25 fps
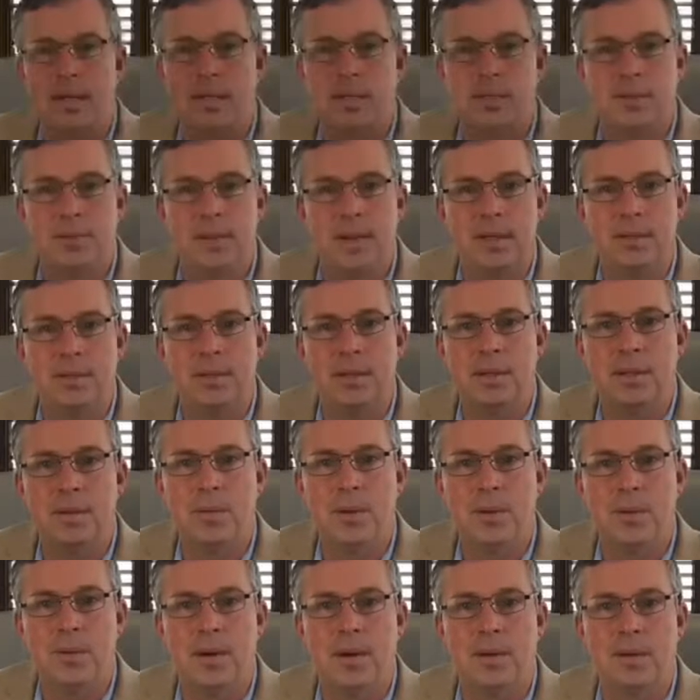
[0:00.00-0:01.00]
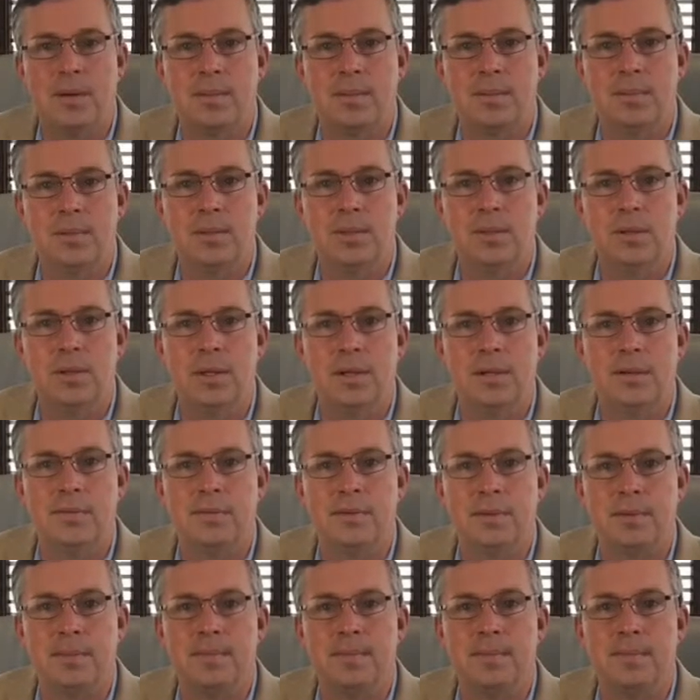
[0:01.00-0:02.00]
and especially we welcome Julie
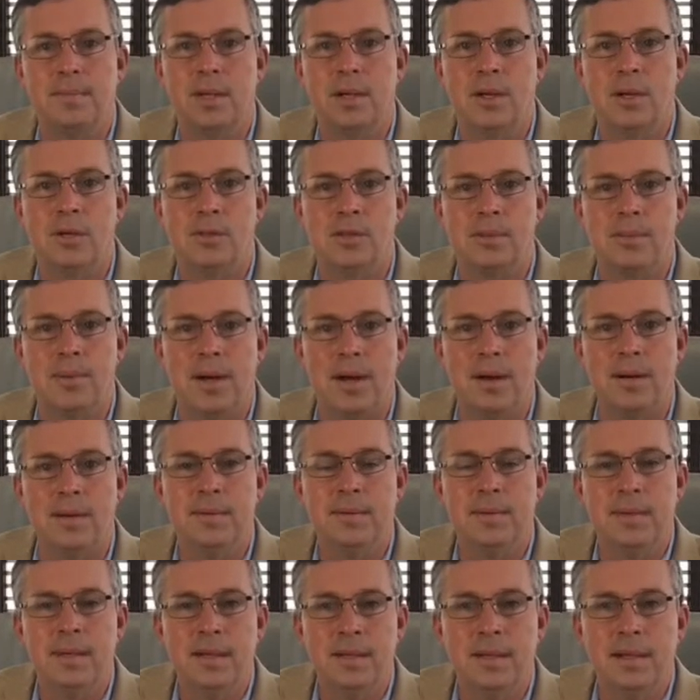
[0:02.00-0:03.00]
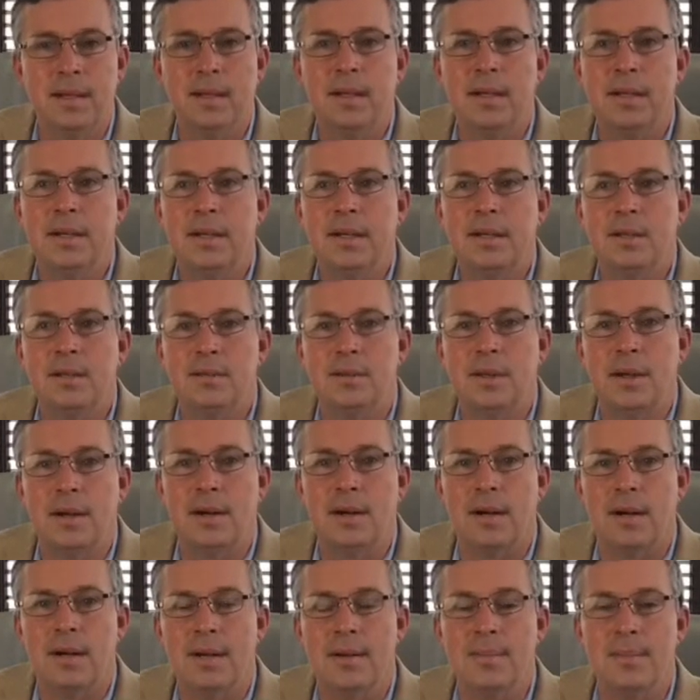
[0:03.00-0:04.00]
from Cozumel, who's on
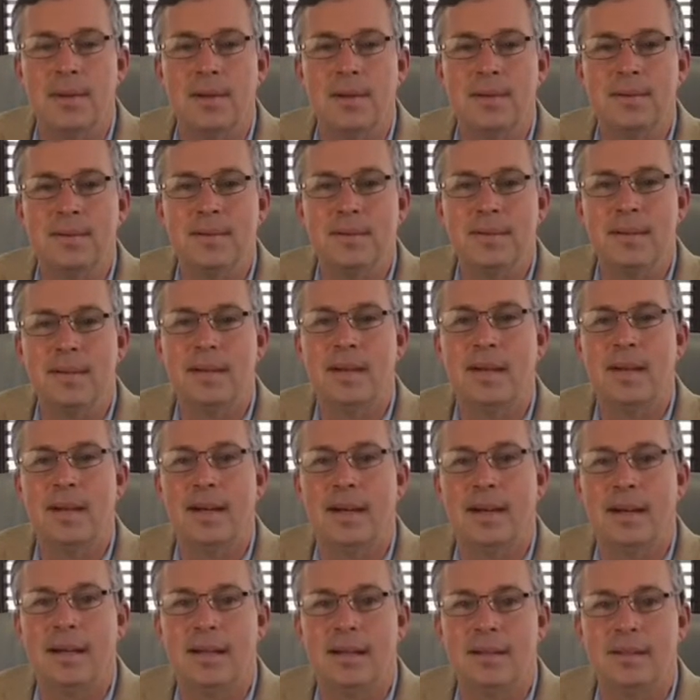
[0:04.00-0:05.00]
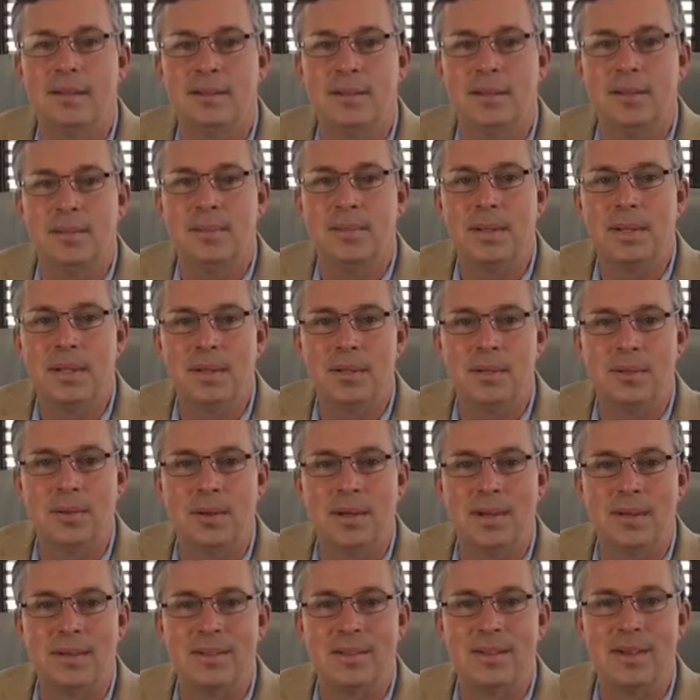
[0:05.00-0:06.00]
her honeymoon and should be
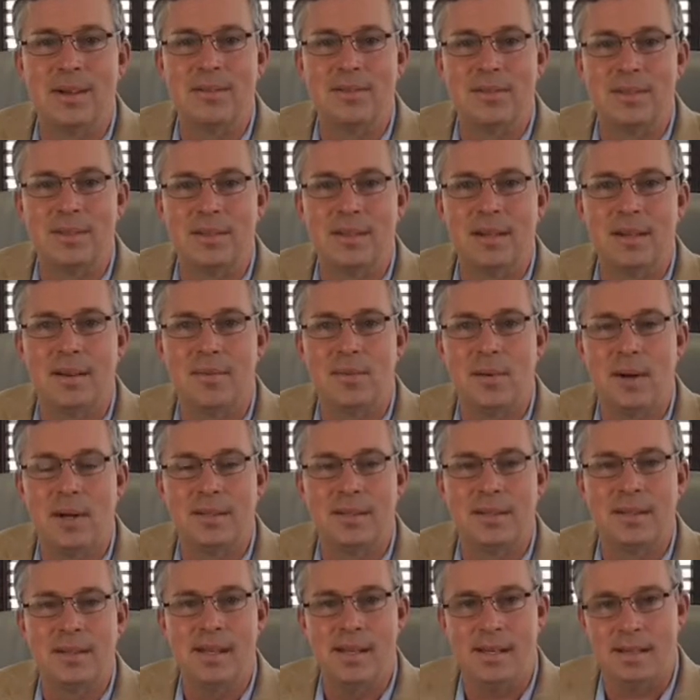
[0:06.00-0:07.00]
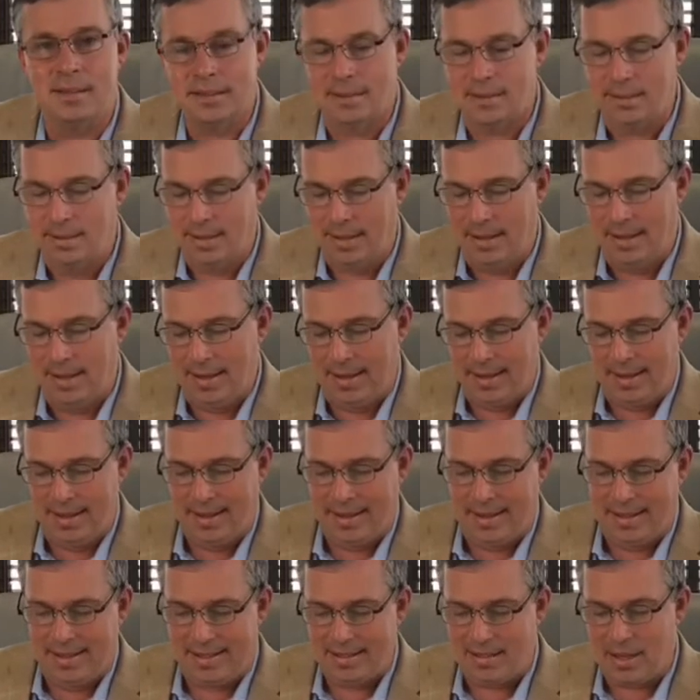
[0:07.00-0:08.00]
enjoying herself instead of watching this.
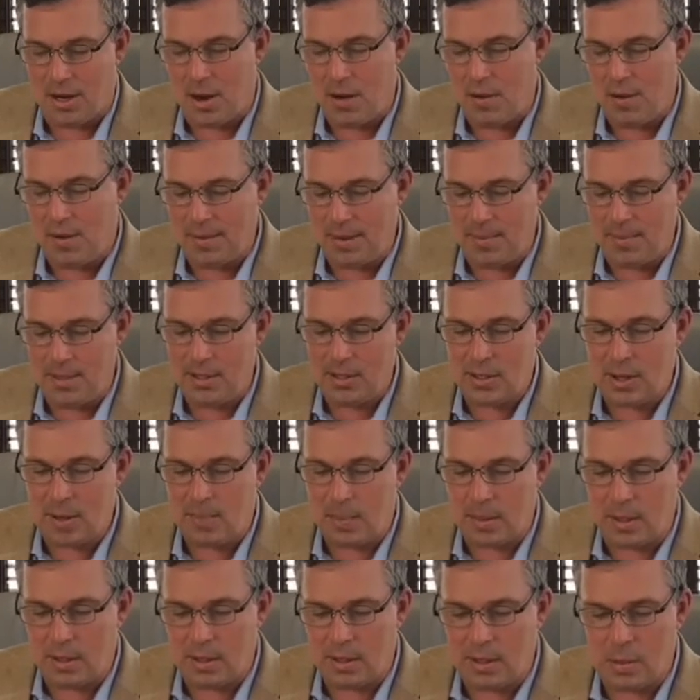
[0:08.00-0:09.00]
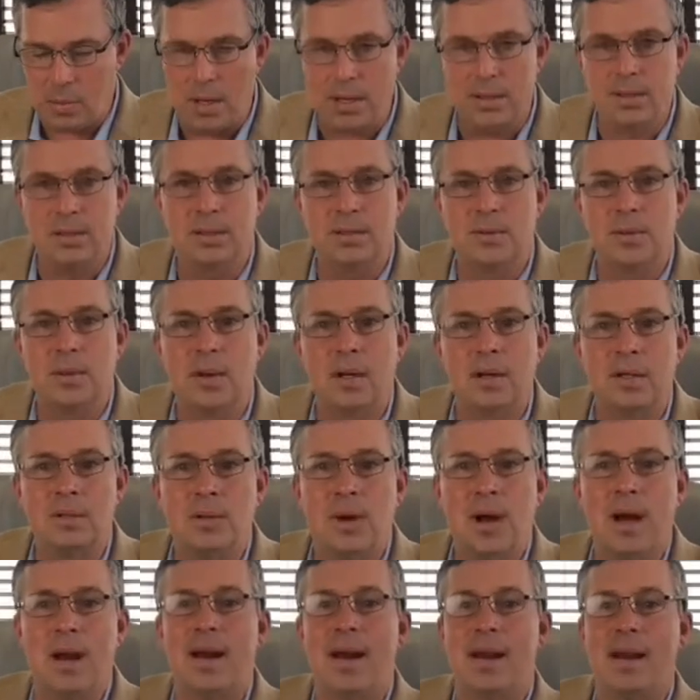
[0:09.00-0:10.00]
So let me jump into the questions. We're going to
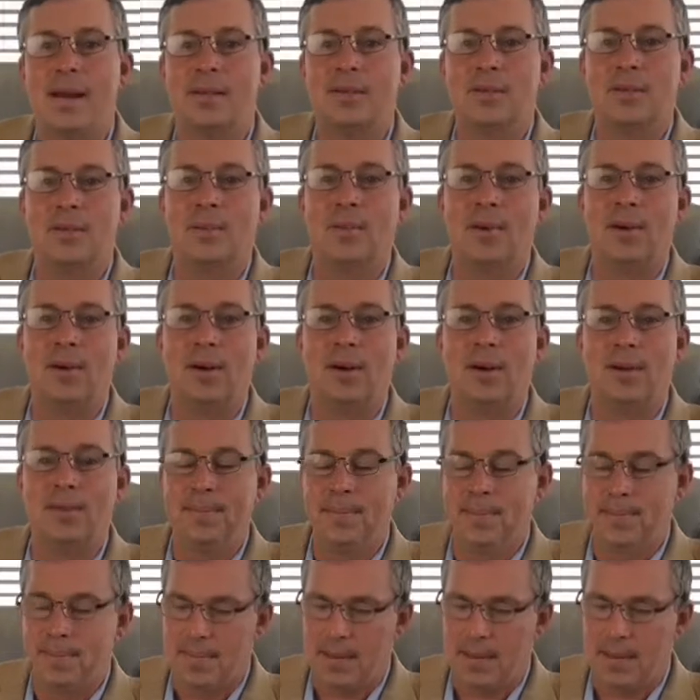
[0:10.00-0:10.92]
try to answer them all.